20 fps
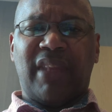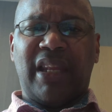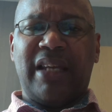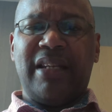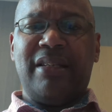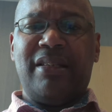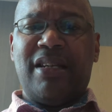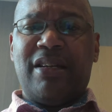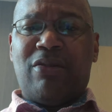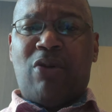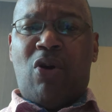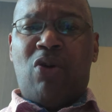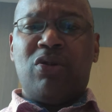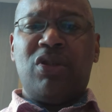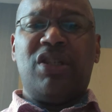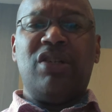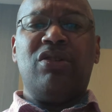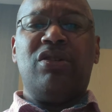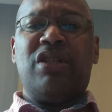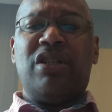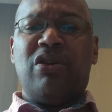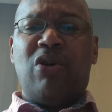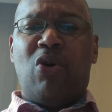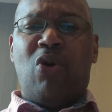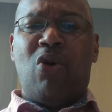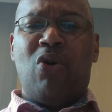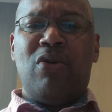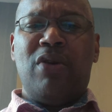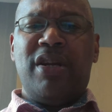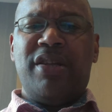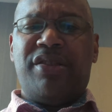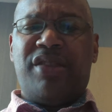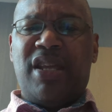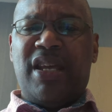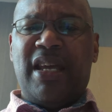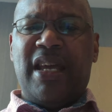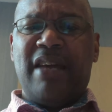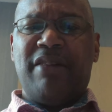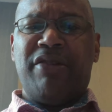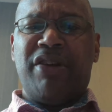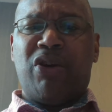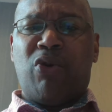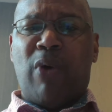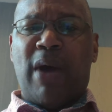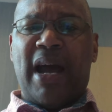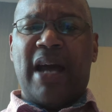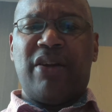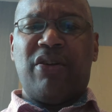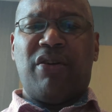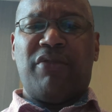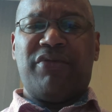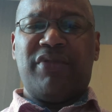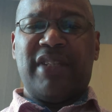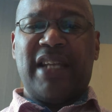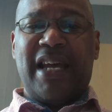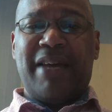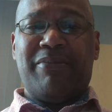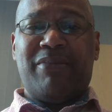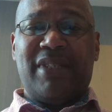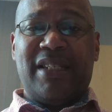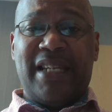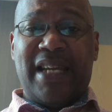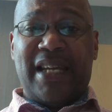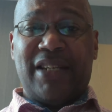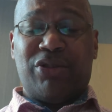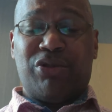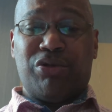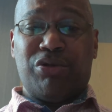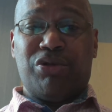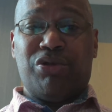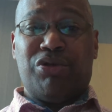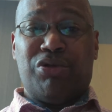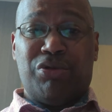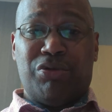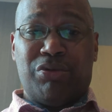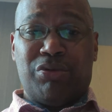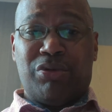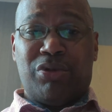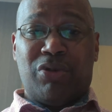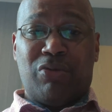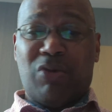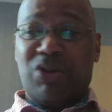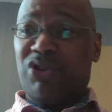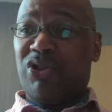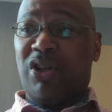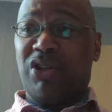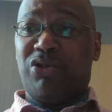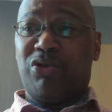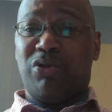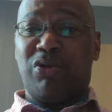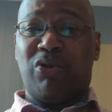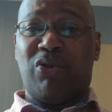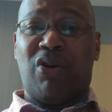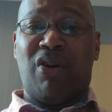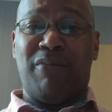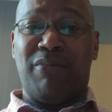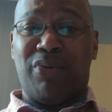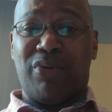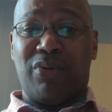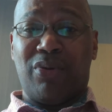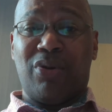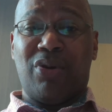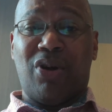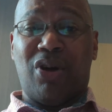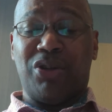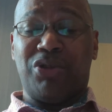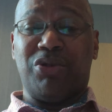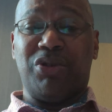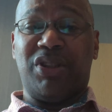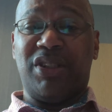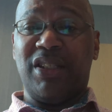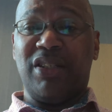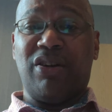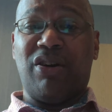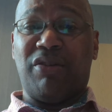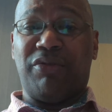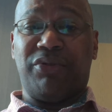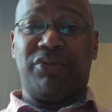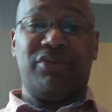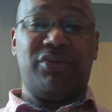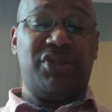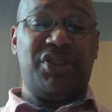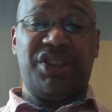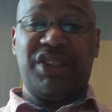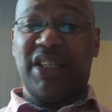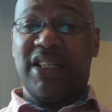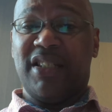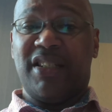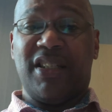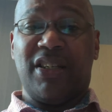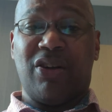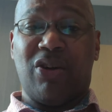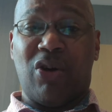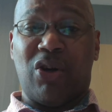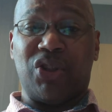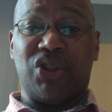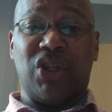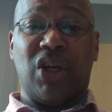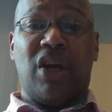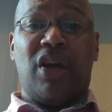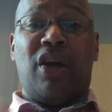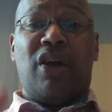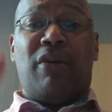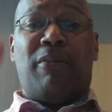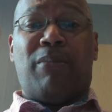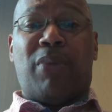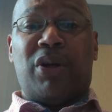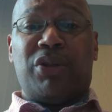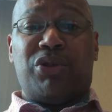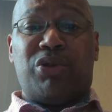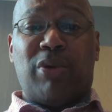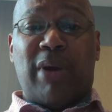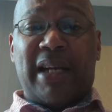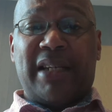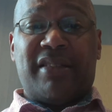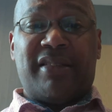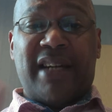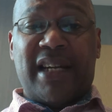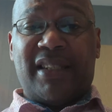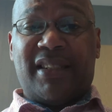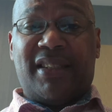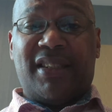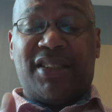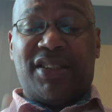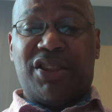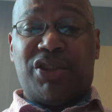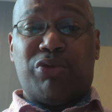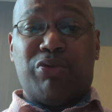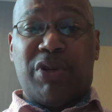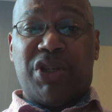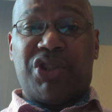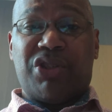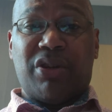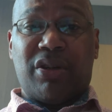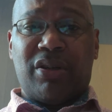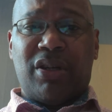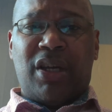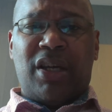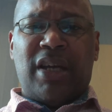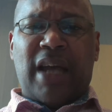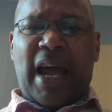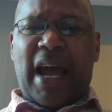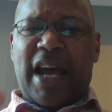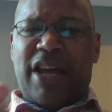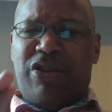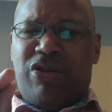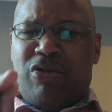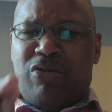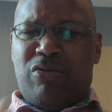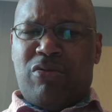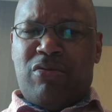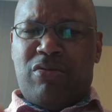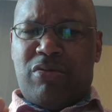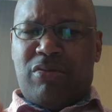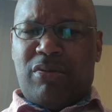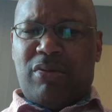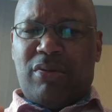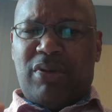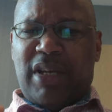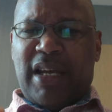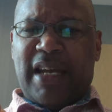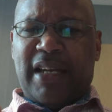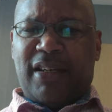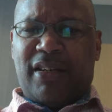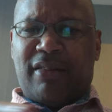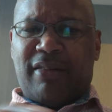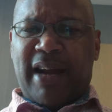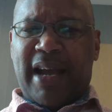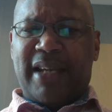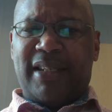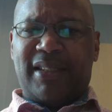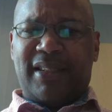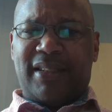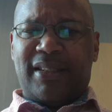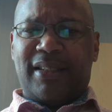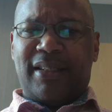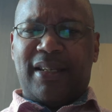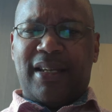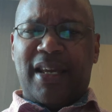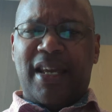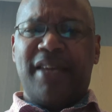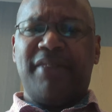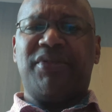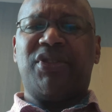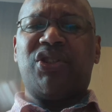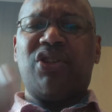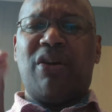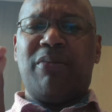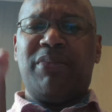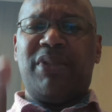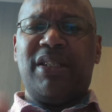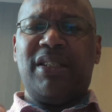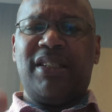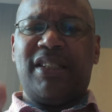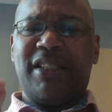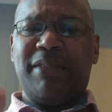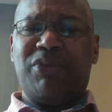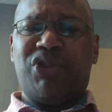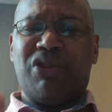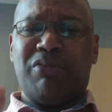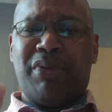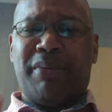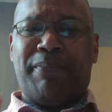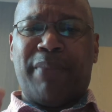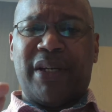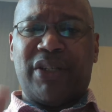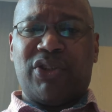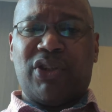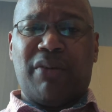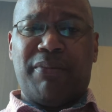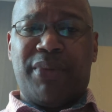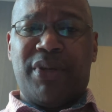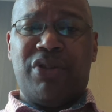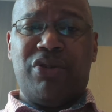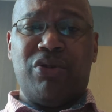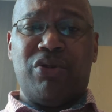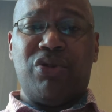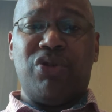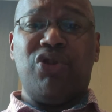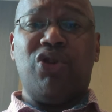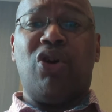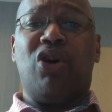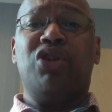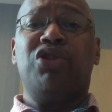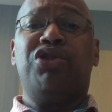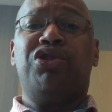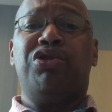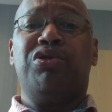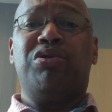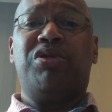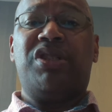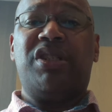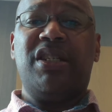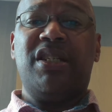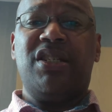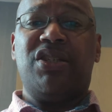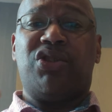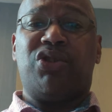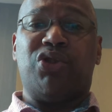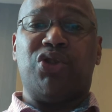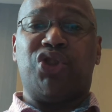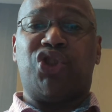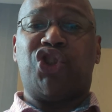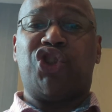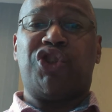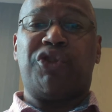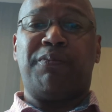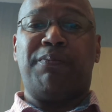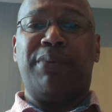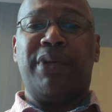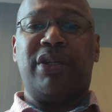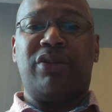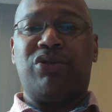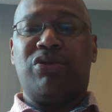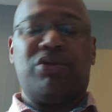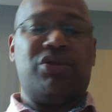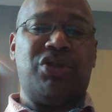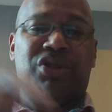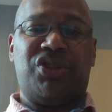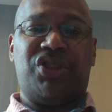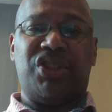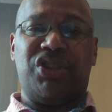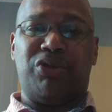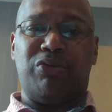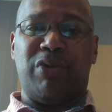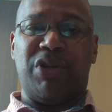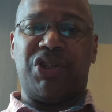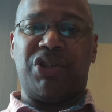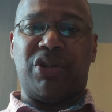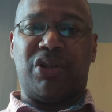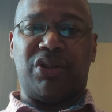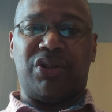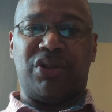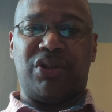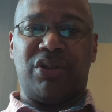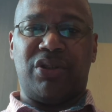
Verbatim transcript: the, the, the only thing he required of them there to do was not to grumble or to think of changing course but to address the situation are you in christ if something seems to be perturbing you, your duty is to speak to those situations.